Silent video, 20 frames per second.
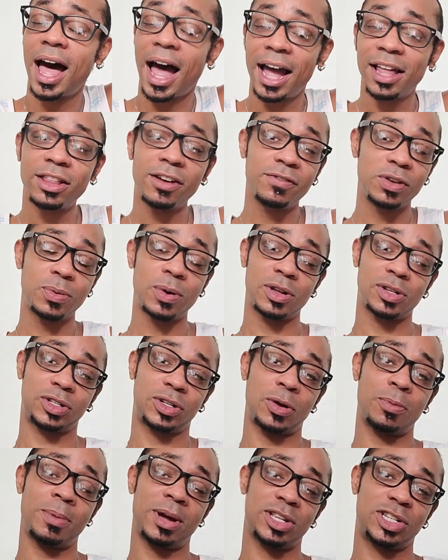I love you all
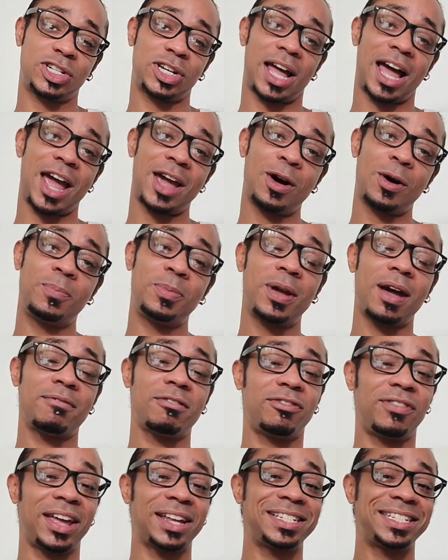so much. I hope you
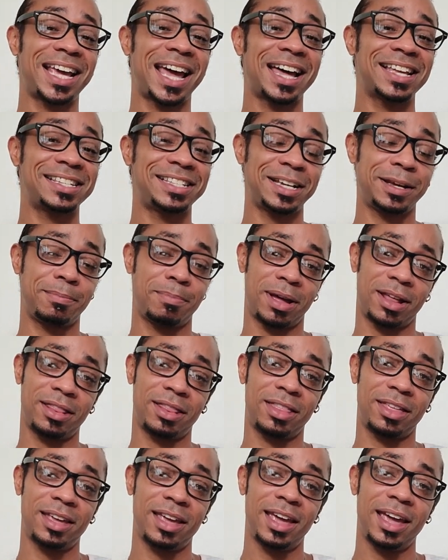have a fantastic month.